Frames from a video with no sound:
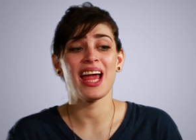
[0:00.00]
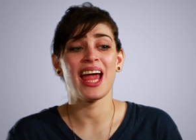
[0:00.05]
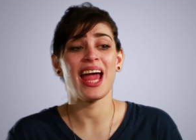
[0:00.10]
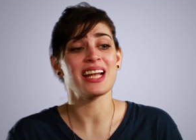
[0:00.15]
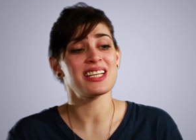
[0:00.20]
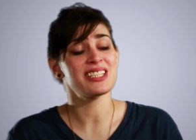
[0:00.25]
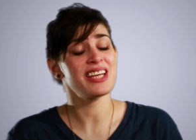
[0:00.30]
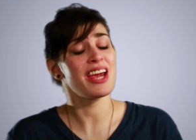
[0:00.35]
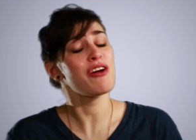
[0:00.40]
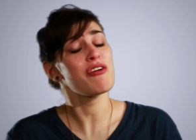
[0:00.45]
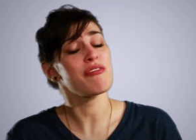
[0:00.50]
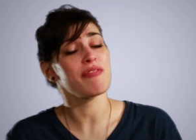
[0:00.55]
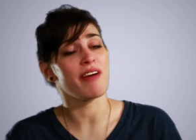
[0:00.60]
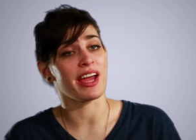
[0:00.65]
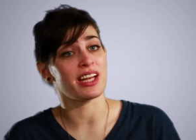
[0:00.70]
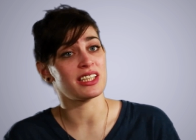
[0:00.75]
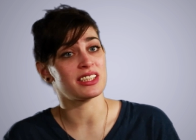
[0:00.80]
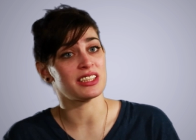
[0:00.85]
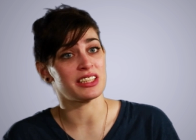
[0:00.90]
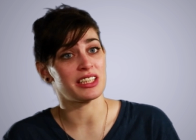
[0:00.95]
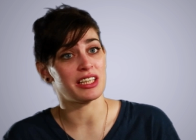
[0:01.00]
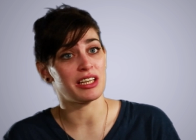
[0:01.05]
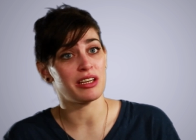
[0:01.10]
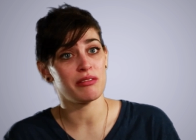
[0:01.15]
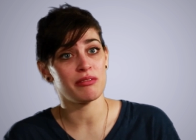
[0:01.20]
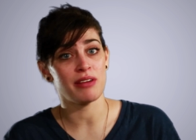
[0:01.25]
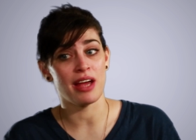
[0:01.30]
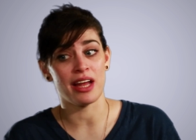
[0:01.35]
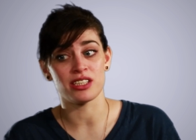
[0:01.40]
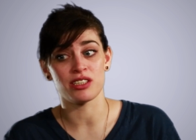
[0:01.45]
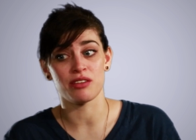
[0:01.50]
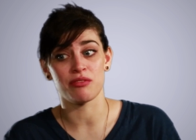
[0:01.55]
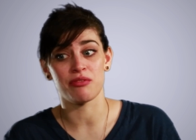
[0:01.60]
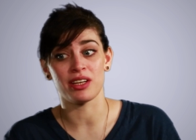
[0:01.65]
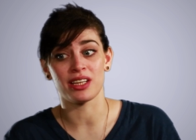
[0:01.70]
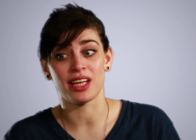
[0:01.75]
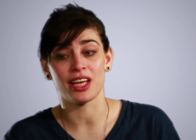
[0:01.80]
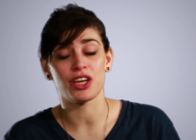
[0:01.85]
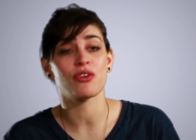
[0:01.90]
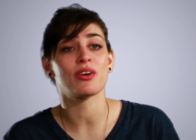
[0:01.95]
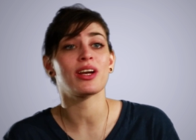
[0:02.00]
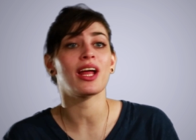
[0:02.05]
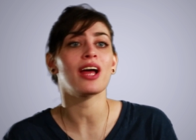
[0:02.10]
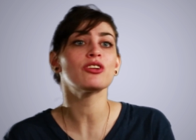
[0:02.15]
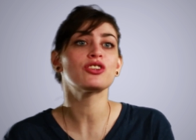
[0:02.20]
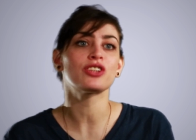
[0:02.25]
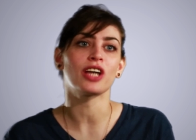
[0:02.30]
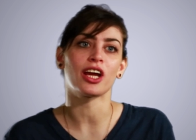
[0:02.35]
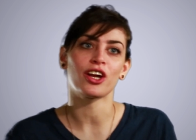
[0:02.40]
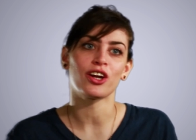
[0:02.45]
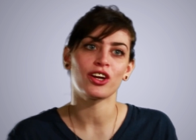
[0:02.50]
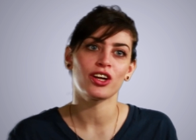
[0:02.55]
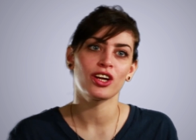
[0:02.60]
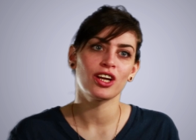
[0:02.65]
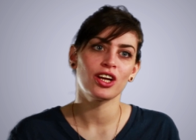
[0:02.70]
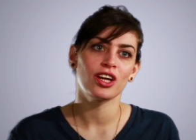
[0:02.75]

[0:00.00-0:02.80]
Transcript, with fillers: and terrifying to leave and to feel like you're an outsider.